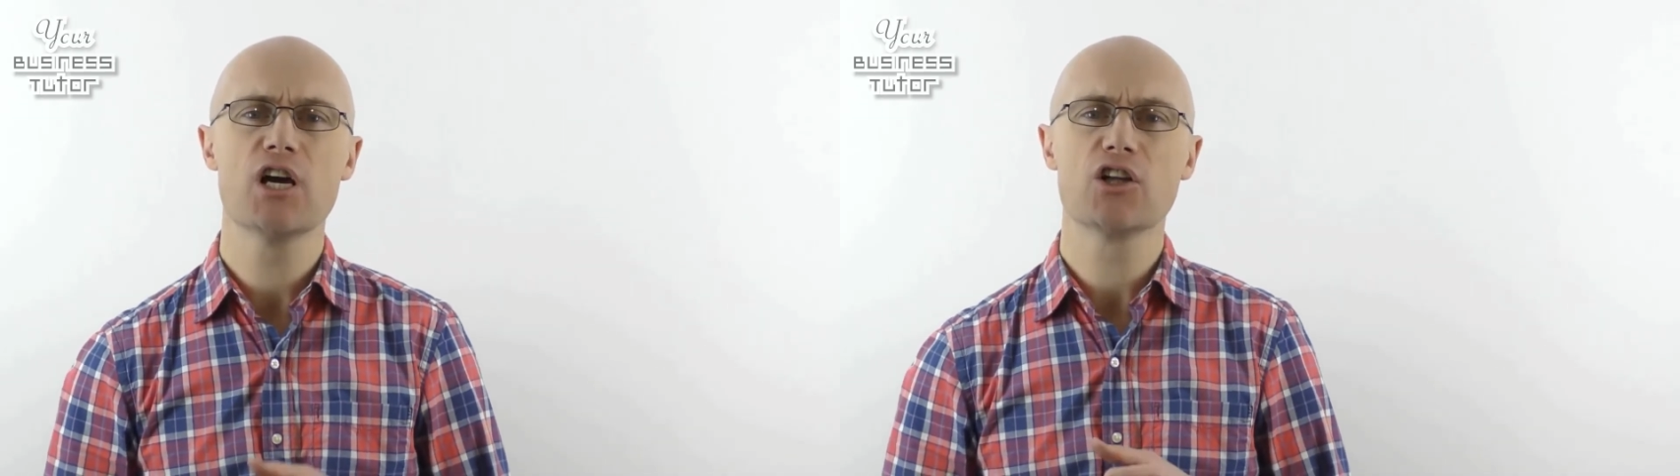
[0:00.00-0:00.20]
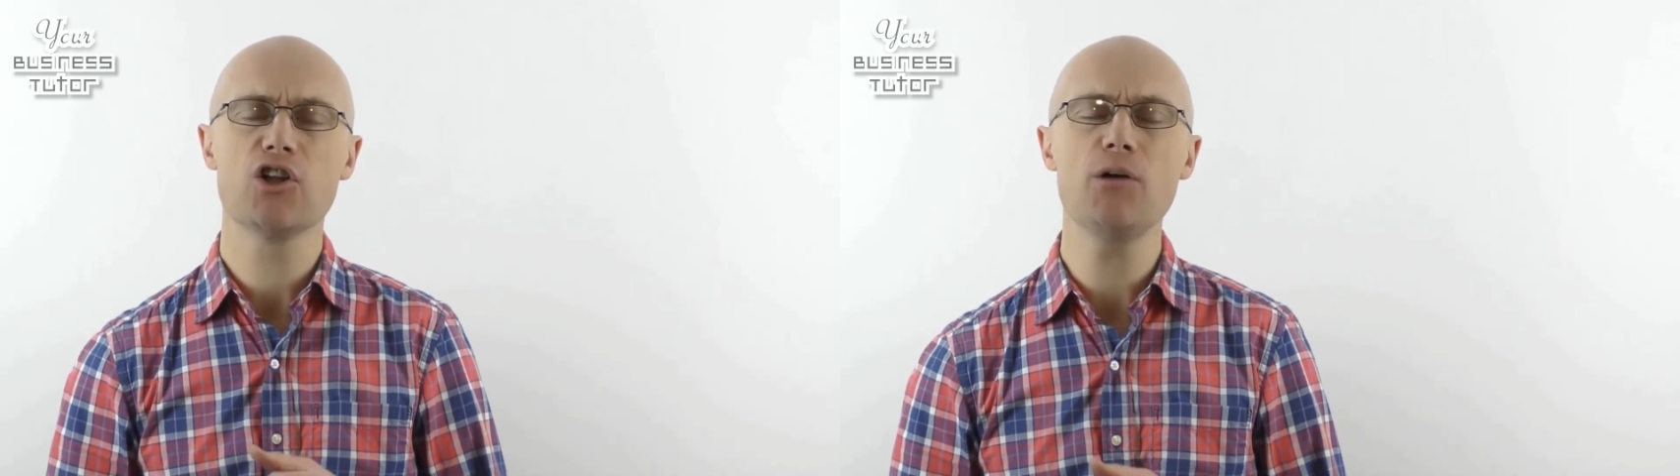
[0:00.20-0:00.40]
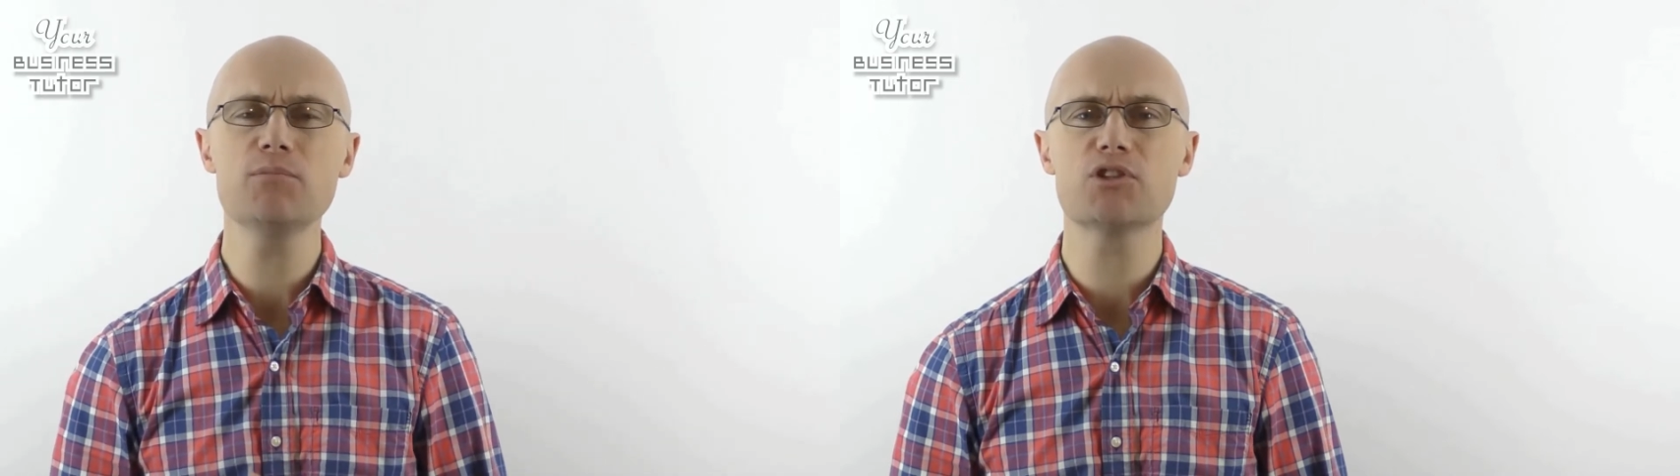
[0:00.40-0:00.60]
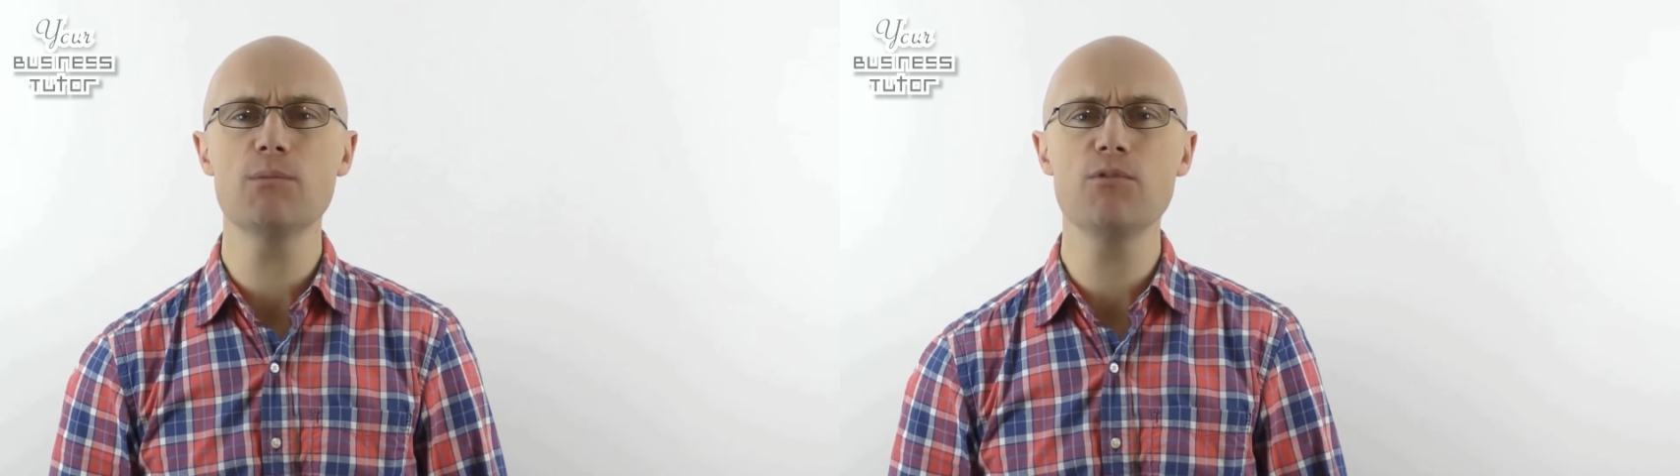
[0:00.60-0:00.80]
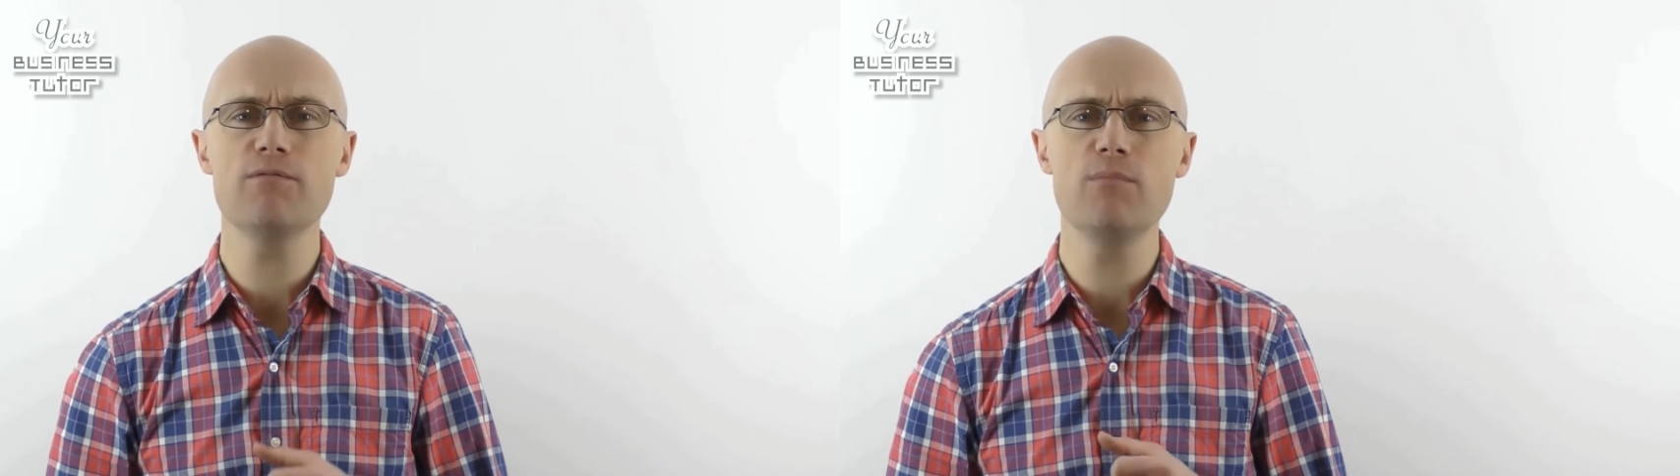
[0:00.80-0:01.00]
lump
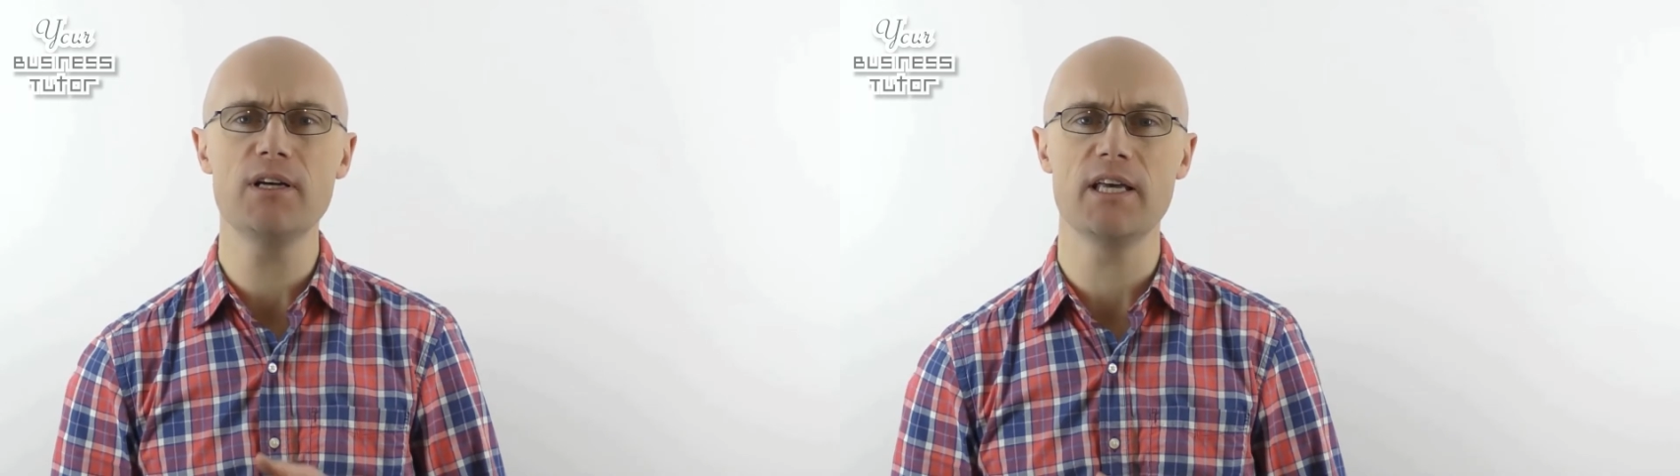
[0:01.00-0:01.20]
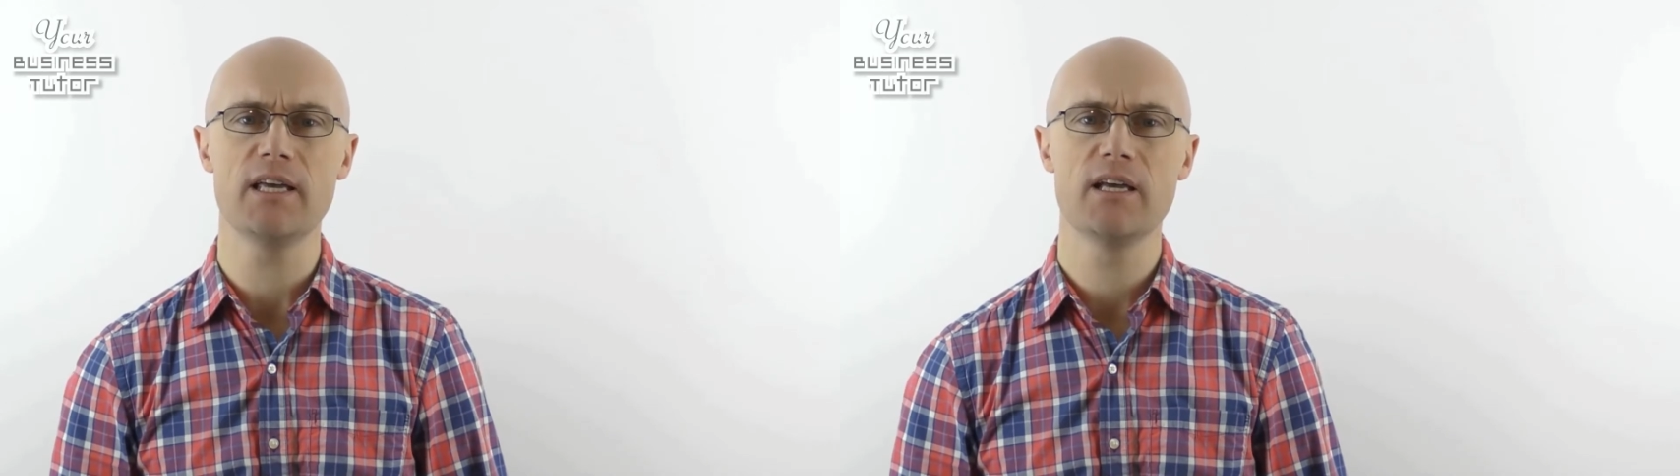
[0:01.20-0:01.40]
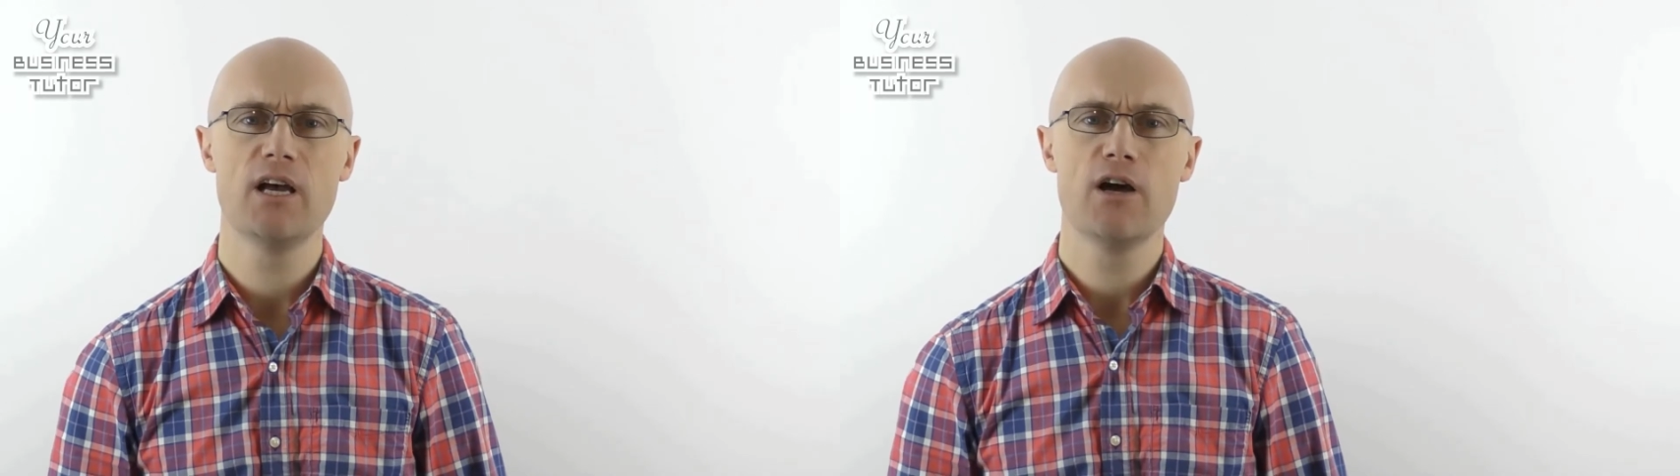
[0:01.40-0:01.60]
sum of money